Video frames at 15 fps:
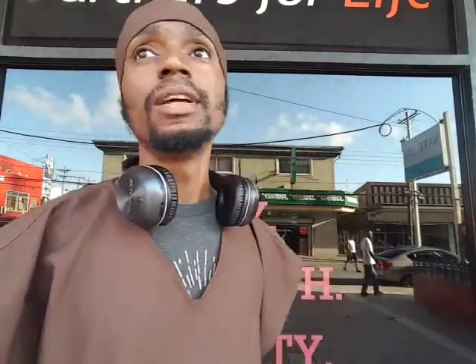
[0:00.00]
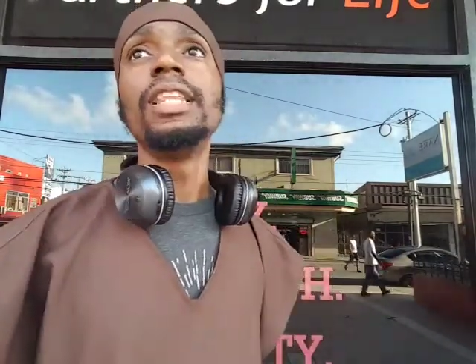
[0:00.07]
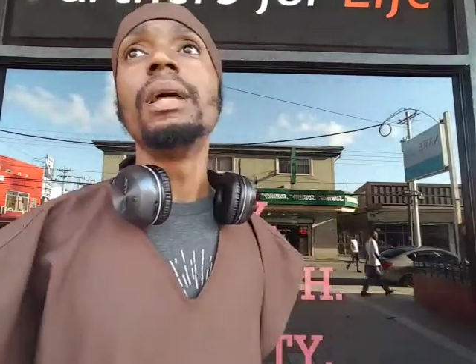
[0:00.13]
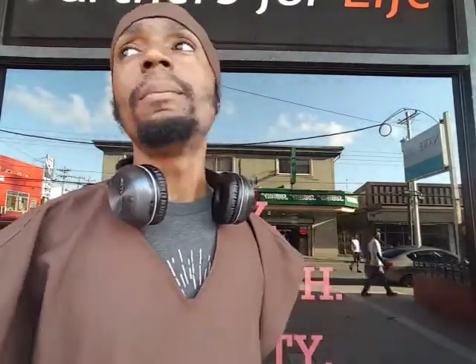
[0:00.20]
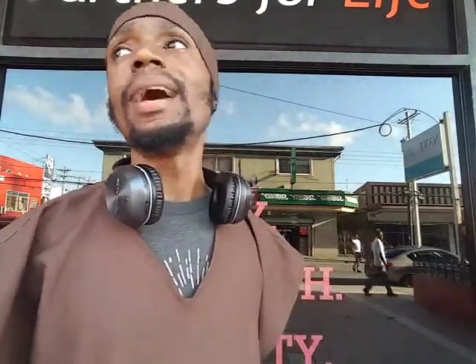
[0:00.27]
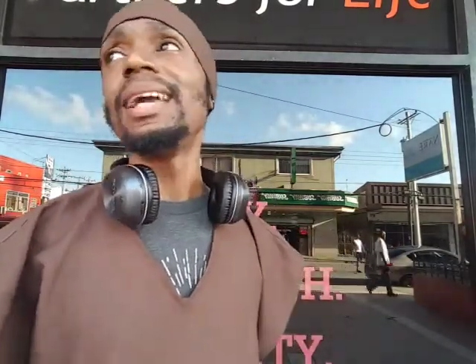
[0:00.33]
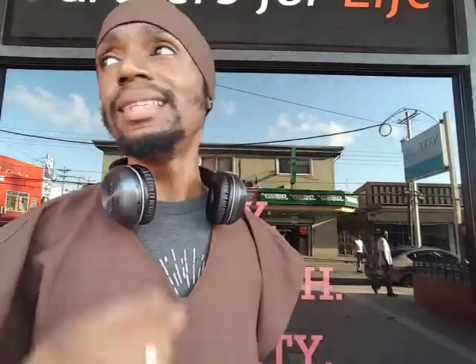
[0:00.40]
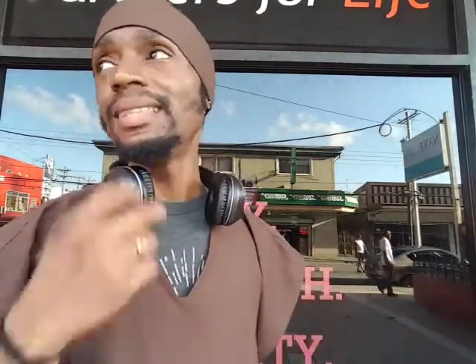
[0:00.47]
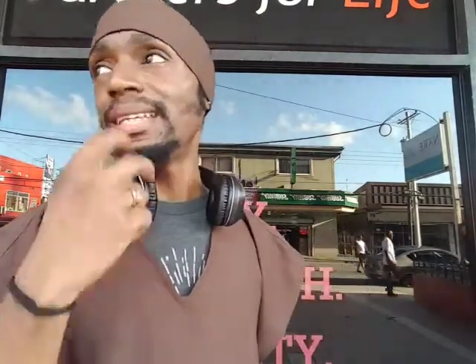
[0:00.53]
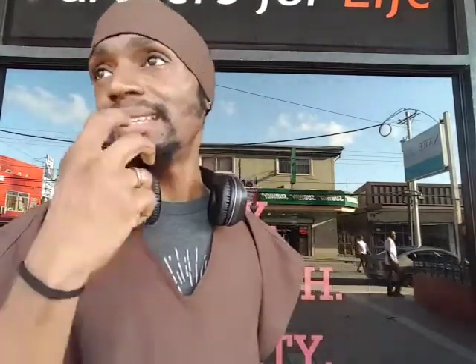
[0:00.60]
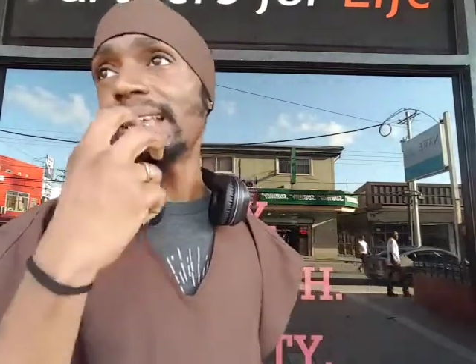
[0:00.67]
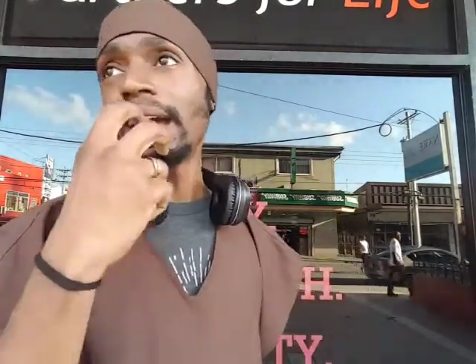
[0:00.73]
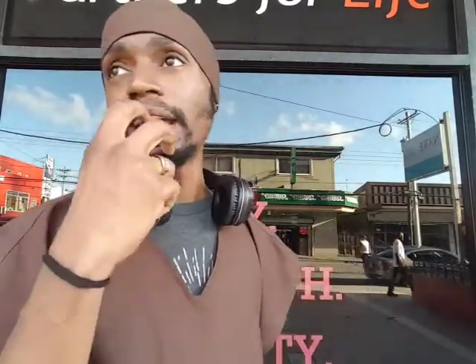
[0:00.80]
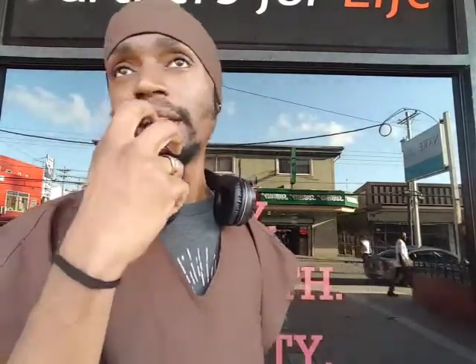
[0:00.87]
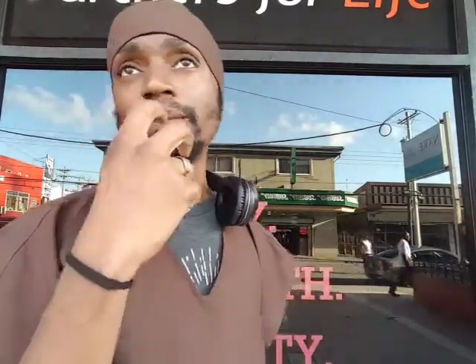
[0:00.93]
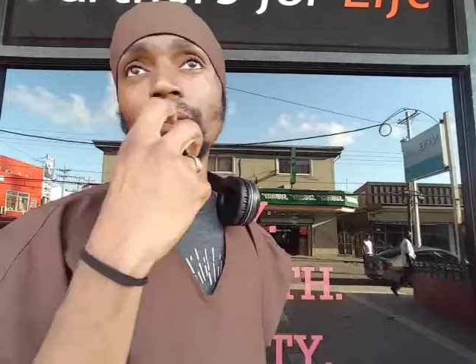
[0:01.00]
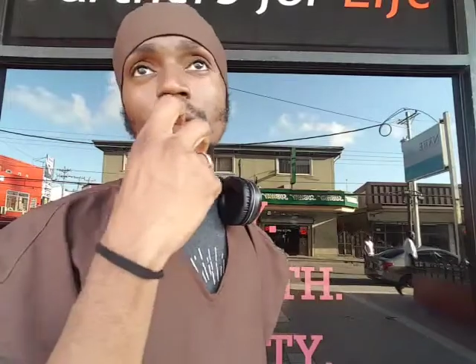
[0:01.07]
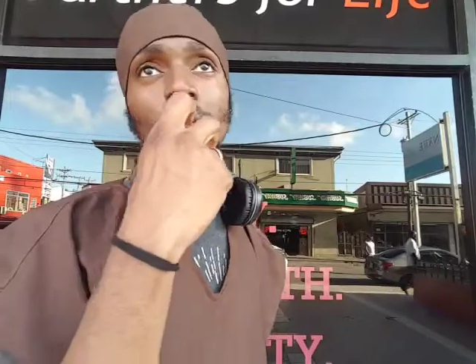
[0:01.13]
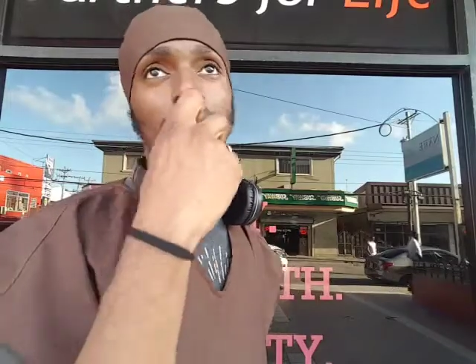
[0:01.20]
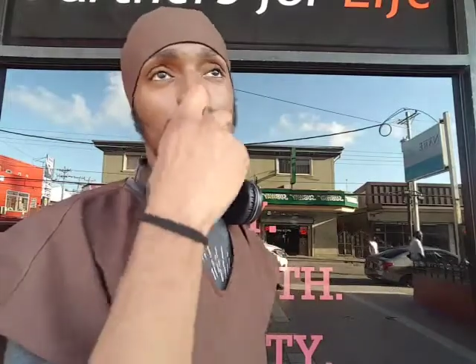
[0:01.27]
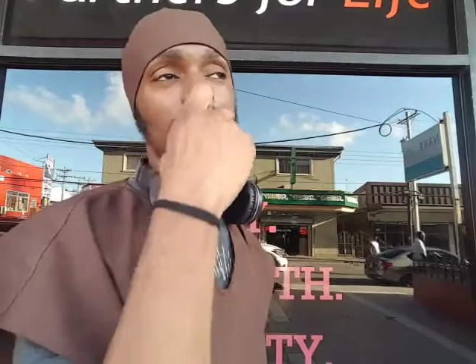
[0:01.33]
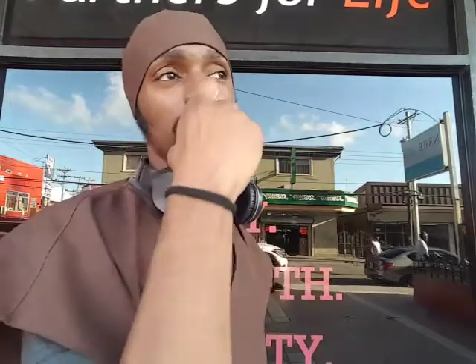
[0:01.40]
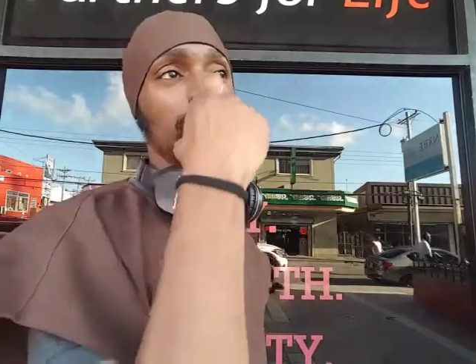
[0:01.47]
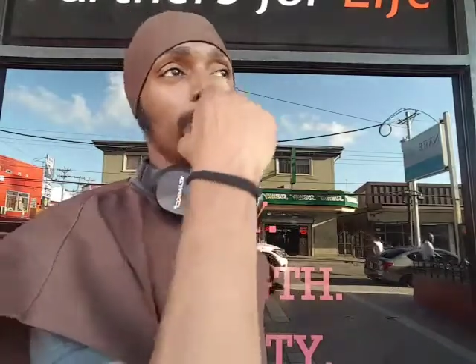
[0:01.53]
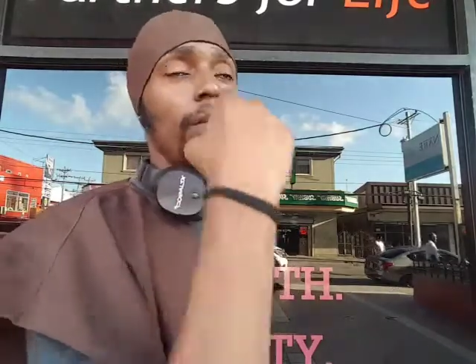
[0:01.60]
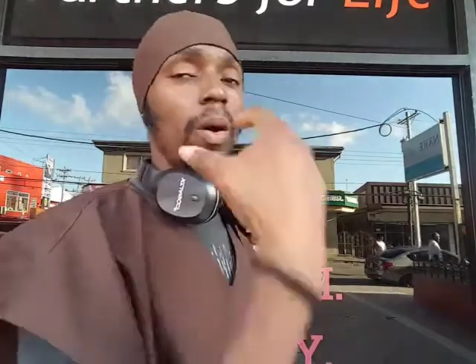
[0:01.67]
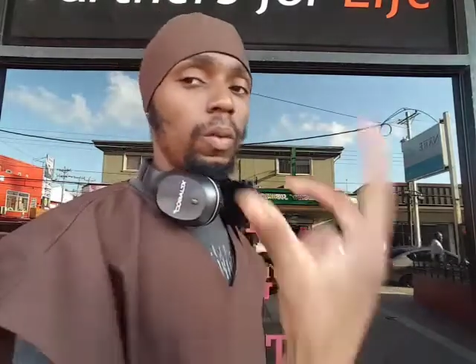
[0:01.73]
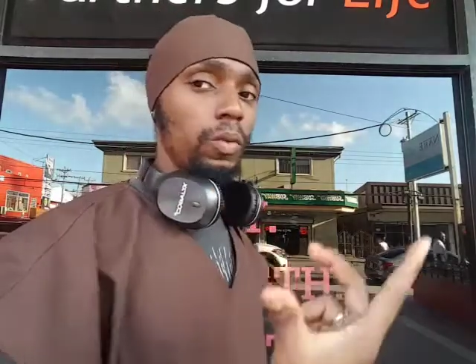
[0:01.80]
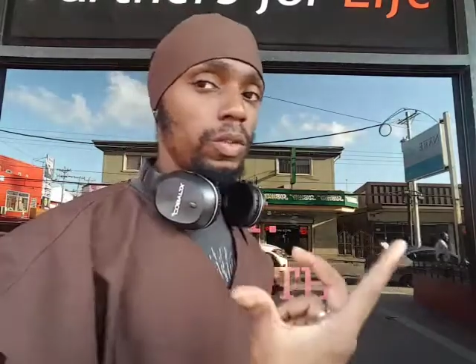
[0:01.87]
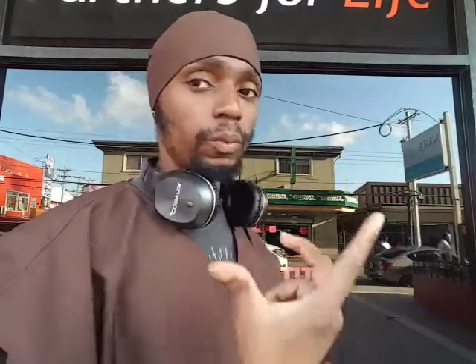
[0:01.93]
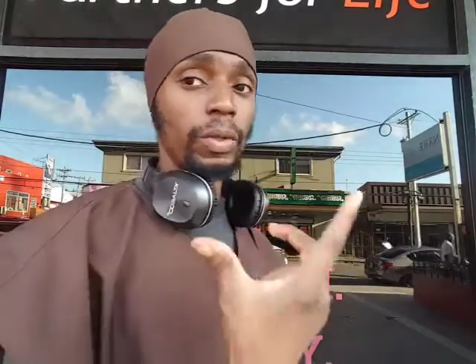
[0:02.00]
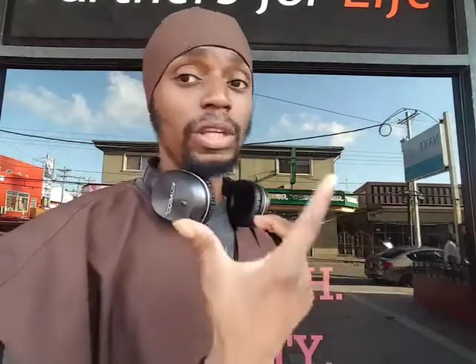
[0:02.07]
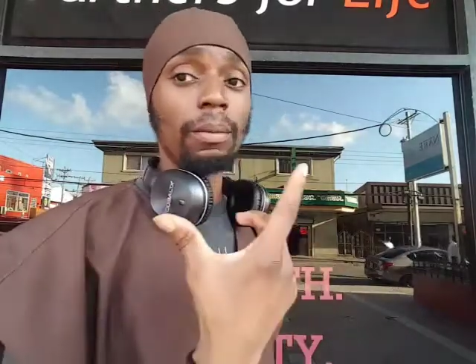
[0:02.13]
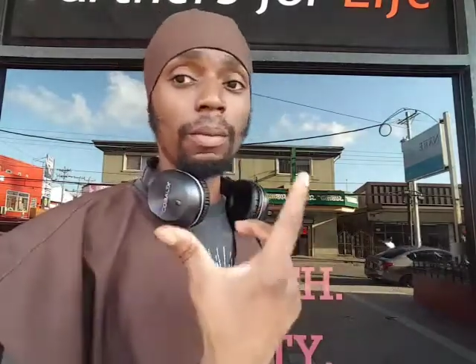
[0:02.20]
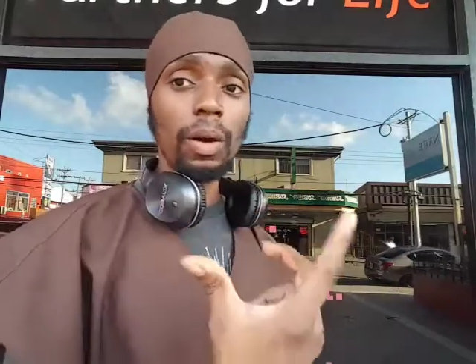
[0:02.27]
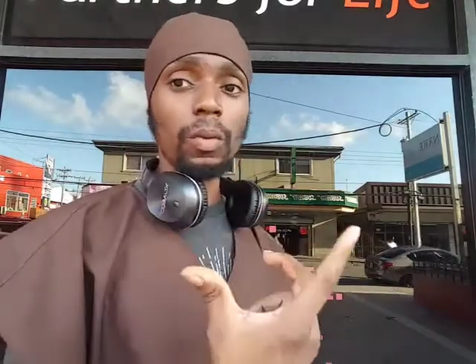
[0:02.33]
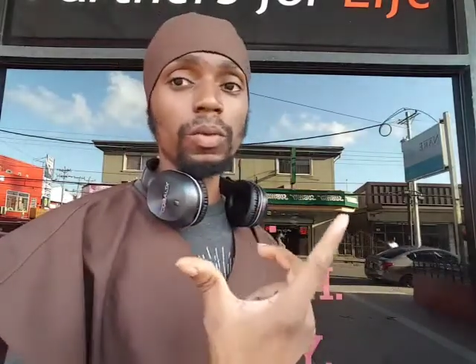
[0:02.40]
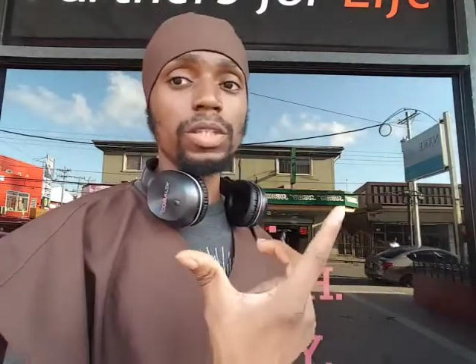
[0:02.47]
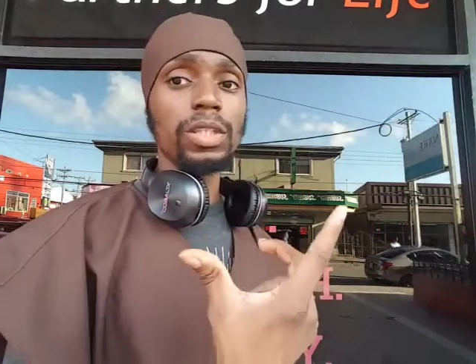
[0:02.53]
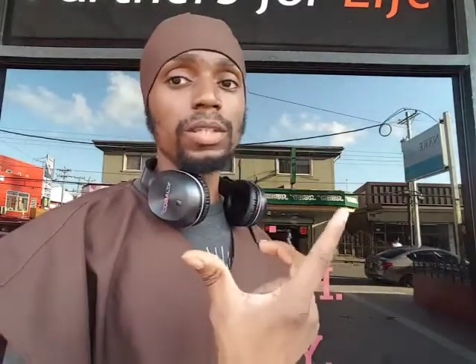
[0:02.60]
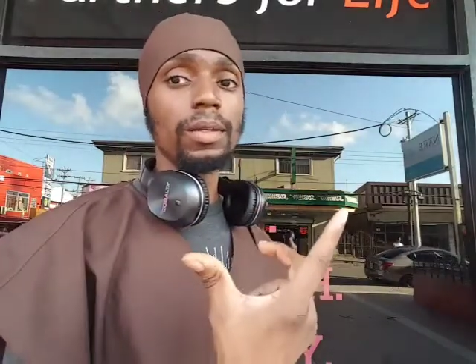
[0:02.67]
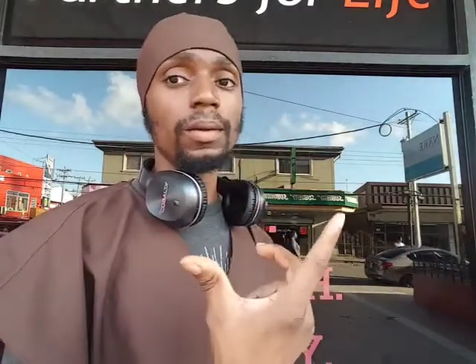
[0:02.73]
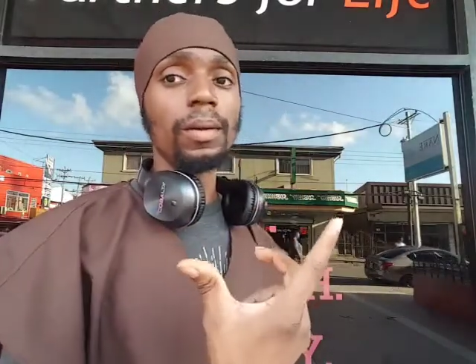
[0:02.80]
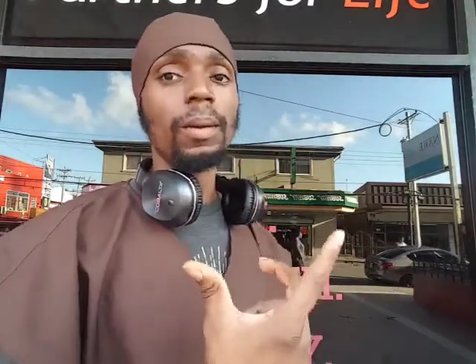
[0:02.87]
They mightn't deny him with their mouths,